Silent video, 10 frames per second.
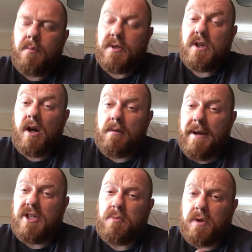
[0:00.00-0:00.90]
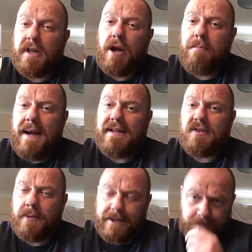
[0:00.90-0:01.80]
which kind of makes you want to go back
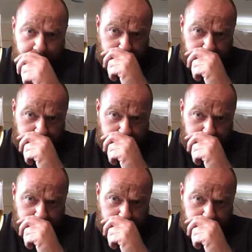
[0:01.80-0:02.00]
to it.